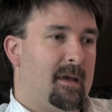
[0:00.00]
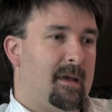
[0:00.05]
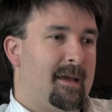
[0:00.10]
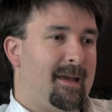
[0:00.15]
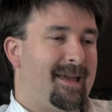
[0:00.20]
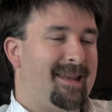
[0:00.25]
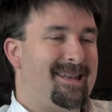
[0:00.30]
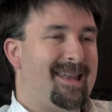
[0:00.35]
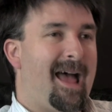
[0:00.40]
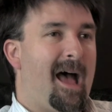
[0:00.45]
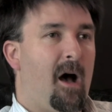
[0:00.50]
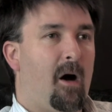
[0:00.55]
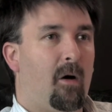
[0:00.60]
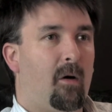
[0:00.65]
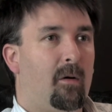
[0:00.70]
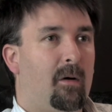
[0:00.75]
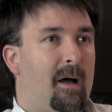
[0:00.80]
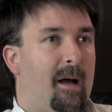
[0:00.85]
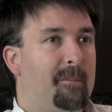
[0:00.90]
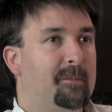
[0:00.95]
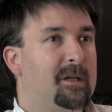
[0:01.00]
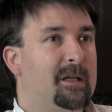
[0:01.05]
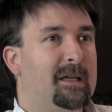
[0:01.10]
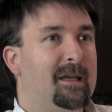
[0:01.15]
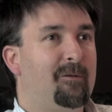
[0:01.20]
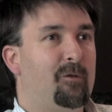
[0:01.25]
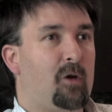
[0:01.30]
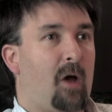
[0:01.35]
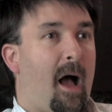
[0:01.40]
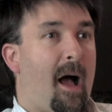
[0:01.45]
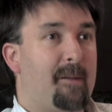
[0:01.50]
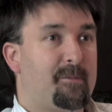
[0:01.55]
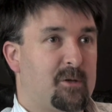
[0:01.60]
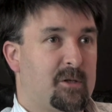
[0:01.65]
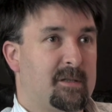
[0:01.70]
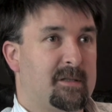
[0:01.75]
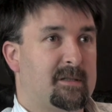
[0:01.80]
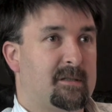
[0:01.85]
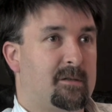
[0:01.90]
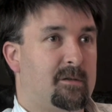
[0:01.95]
And now I'm going to give you
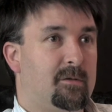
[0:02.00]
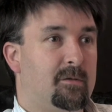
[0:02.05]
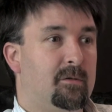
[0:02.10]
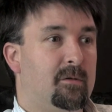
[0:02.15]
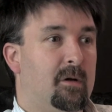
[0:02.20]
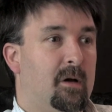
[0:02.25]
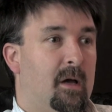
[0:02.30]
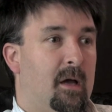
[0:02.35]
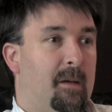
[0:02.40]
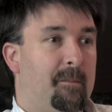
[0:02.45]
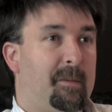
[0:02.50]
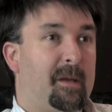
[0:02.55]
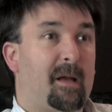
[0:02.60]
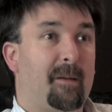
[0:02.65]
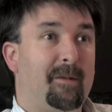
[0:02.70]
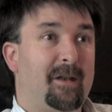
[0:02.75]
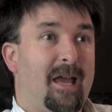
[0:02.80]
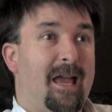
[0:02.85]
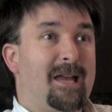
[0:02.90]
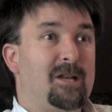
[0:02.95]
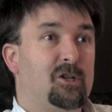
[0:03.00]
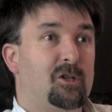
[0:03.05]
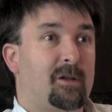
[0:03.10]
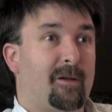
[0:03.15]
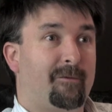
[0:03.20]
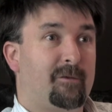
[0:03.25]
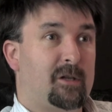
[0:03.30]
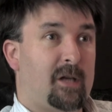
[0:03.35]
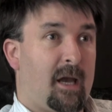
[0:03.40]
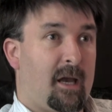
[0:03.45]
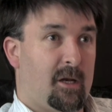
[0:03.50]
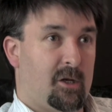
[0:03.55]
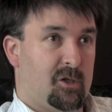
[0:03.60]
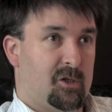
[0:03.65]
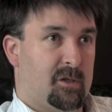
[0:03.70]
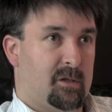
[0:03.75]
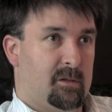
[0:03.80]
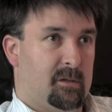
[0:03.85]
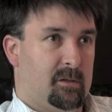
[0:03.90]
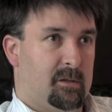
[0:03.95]
options to become an agent of
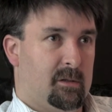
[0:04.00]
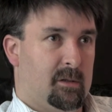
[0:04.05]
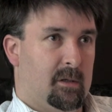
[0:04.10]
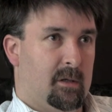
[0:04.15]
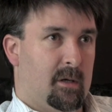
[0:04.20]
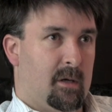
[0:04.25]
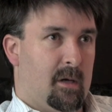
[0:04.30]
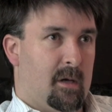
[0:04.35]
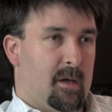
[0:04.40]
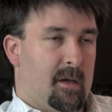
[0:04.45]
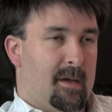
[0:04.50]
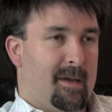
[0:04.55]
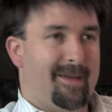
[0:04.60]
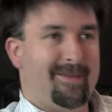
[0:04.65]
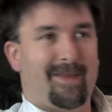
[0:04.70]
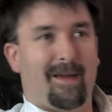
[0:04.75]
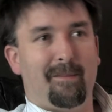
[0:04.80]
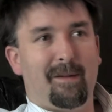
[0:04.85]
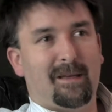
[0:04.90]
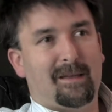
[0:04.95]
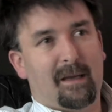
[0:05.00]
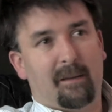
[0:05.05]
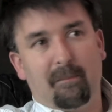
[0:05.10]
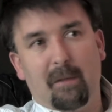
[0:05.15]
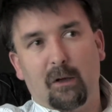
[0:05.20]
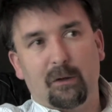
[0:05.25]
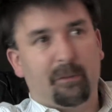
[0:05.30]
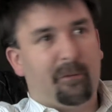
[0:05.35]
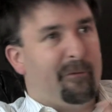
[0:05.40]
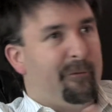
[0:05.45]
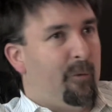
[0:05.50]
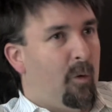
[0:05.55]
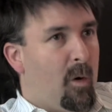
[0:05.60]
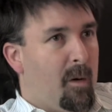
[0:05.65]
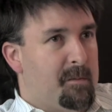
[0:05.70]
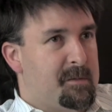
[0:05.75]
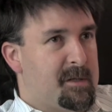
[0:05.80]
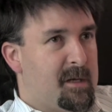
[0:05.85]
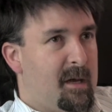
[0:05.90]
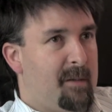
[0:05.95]
change. And that may take multiple
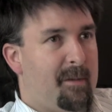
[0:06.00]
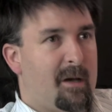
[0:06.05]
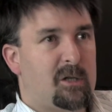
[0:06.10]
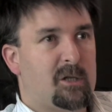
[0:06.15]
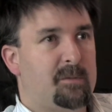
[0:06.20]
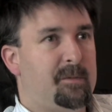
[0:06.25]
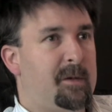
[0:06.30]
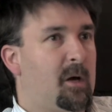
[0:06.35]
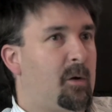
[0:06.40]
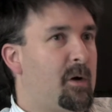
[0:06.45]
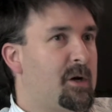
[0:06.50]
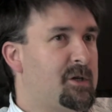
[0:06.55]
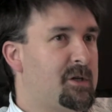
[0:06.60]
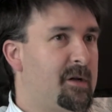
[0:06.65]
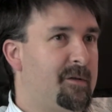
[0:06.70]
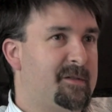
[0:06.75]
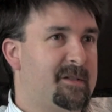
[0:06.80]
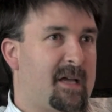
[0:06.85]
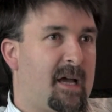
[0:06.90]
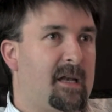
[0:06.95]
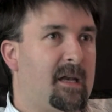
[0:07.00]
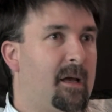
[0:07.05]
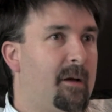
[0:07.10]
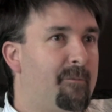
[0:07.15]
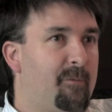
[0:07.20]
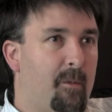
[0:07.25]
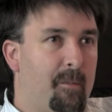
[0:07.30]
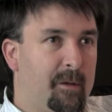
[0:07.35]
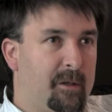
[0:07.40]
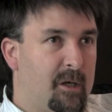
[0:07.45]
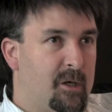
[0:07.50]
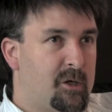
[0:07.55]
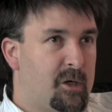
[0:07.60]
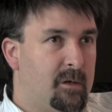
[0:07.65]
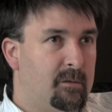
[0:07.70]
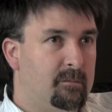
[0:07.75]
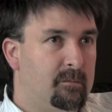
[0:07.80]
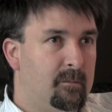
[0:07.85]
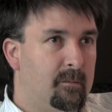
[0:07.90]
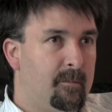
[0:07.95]
forms. It might just be a question of signing up for a
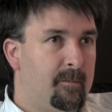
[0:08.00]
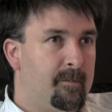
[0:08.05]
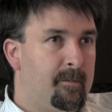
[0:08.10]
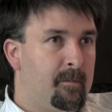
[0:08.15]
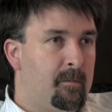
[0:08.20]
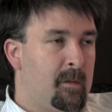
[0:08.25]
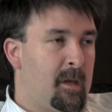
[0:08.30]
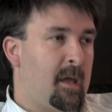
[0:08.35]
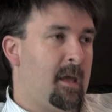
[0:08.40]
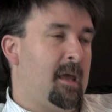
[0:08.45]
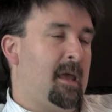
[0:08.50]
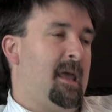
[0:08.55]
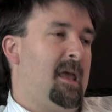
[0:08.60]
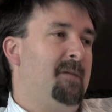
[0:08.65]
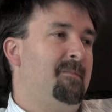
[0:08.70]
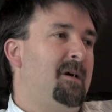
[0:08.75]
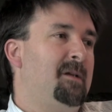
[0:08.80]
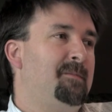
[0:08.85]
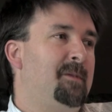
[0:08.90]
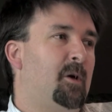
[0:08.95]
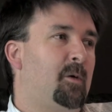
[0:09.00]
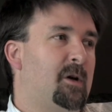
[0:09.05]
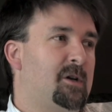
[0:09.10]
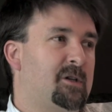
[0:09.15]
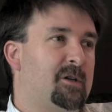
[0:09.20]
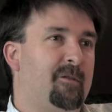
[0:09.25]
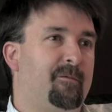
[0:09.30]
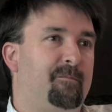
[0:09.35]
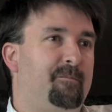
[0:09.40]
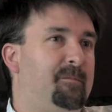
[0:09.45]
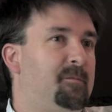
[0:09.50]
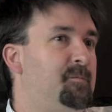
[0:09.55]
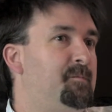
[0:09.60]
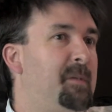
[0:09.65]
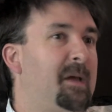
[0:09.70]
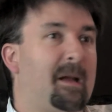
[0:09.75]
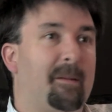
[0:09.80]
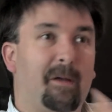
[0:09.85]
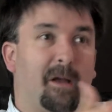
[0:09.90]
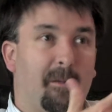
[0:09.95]
petition. It might be a question of
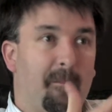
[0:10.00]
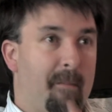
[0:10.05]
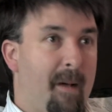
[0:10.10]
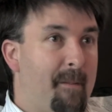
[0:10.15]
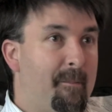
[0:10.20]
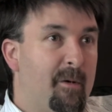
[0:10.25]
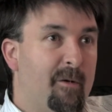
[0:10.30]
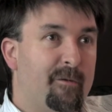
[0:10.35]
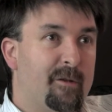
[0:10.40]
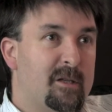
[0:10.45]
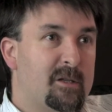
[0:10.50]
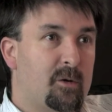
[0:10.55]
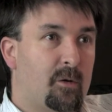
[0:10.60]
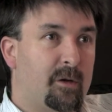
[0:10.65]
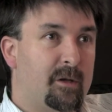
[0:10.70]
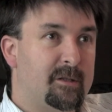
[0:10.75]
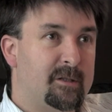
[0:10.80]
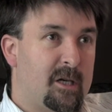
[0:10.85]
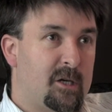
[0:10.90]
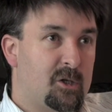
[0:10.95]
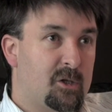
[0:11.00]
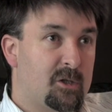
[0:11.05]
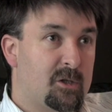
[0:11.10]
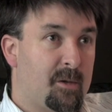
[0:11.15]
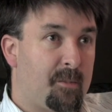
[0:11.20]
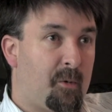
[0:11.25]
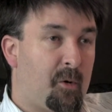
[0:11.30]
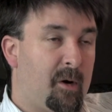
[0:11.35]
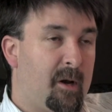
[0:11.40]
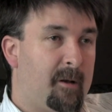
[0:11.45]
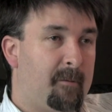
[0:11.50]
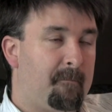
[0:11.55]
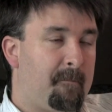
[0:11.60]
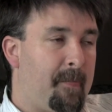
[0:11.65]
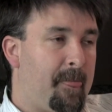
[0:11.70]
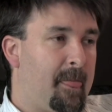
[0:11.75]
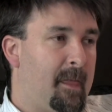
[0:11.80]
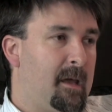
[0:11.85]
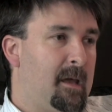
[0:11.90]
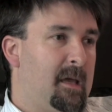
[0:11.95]
becoming a member for this organization and support it.
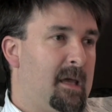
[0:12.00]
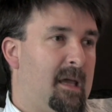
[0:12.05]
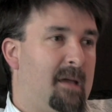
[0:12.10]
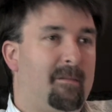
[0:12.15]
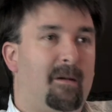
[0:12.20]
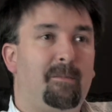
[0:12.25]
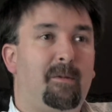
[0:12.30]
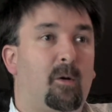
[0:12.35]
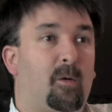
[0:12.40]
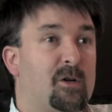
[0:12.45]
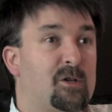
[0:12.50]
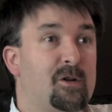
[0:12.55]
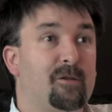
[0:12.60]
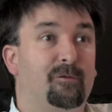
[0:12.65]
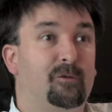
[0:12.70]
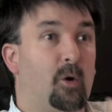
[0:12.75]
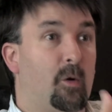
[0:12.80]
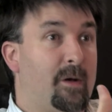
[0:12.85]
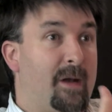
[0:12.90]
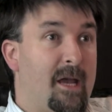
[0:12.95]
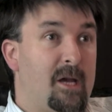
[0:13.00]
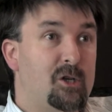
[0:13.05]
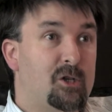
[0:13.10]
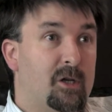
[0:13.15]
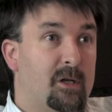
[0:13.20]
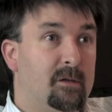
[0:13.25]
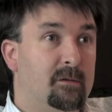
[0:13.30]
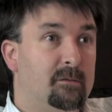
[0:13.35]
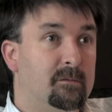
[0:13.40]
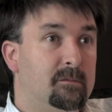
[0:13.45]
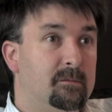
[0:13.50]
It might be a question of donation.